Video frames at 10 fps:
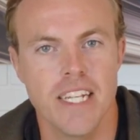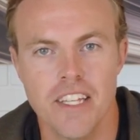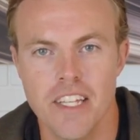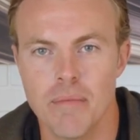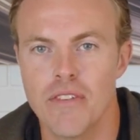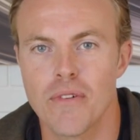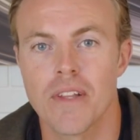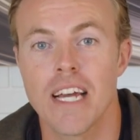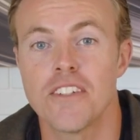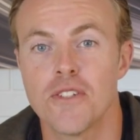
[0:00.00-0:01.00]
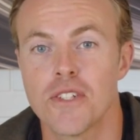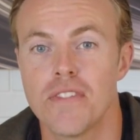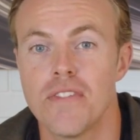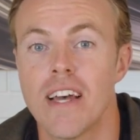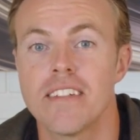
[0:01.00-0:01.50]
Anything before that is
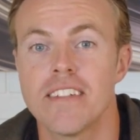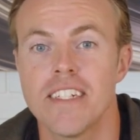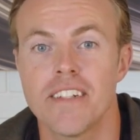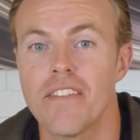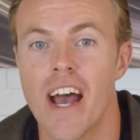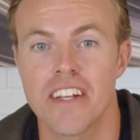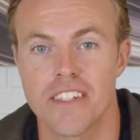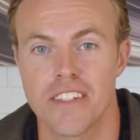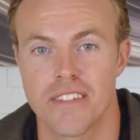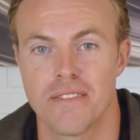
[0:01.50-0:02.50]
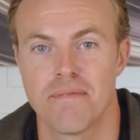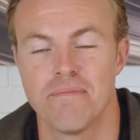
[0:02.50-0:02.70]
just fancy and fashion.